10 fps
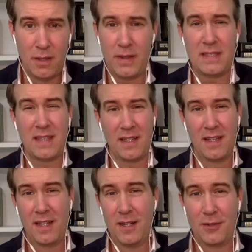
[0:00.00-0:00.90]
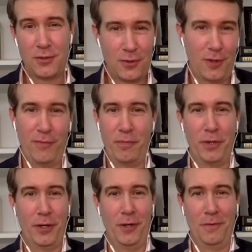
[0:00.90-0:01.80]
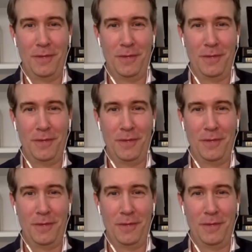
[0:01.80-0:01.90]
You know, things like ServPro,